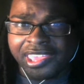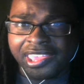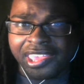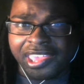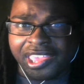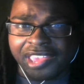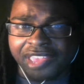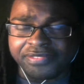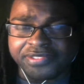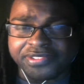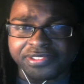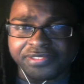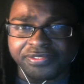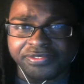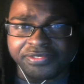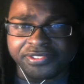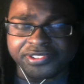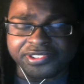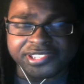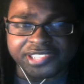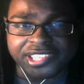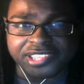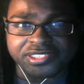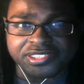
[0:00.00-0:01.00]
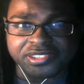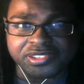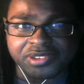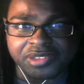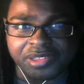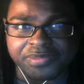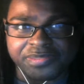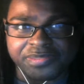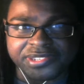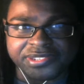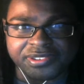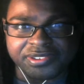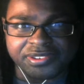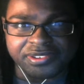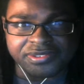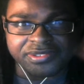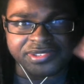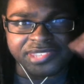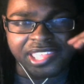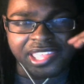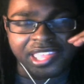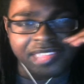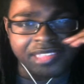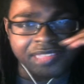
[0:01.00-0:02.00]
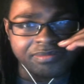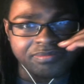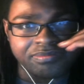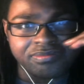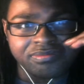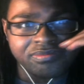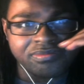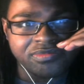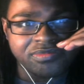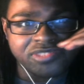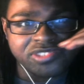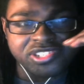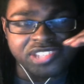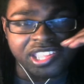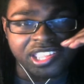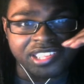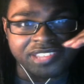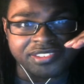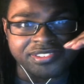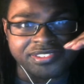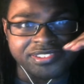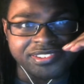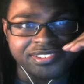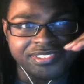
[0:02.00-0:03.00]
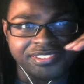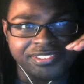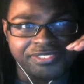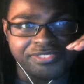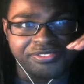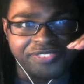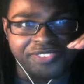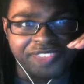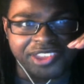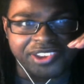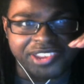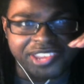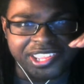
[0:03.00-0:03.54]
After the first two episodes, that changed very